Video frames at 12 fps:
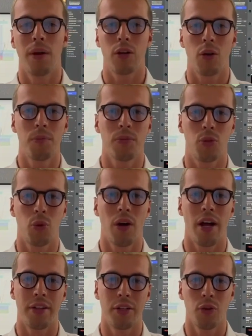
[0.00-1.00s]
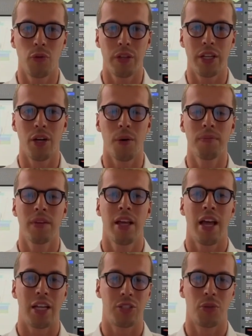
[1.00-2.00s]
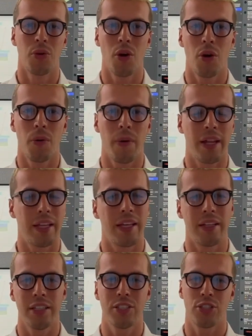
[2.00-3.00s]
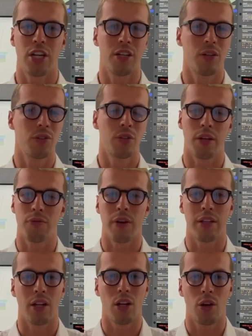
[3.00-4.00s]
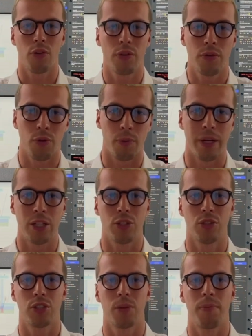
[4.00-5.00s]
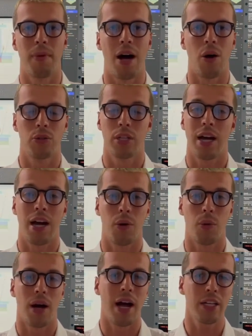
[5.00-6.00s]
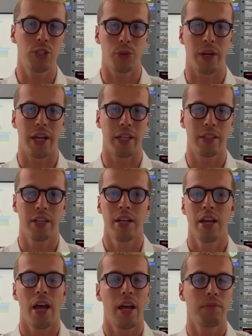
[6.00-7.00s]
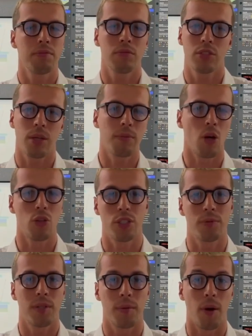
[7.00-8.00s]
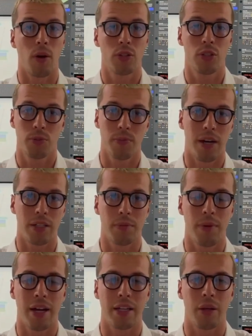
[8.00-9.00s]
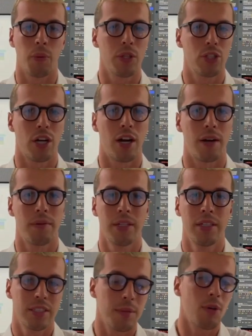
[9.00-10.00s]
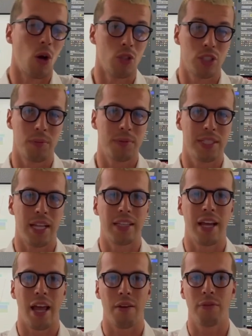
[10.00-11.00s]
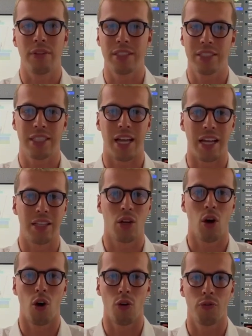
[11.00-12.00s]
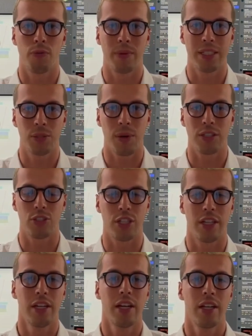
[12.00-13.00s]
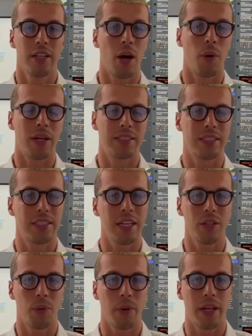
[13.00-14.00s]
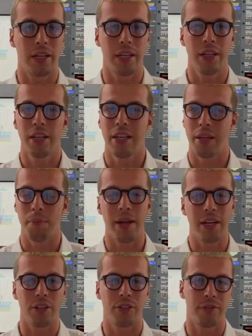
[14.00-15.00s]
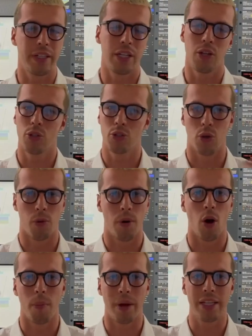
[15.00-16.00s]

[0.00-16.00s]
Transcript: welcome to a new video. As you know already, in this channel you can find a lot of information about how I trade and some concepts about smart money, which are some concepts that I have inside of my strategy. Now, as I said already in many other videos or on my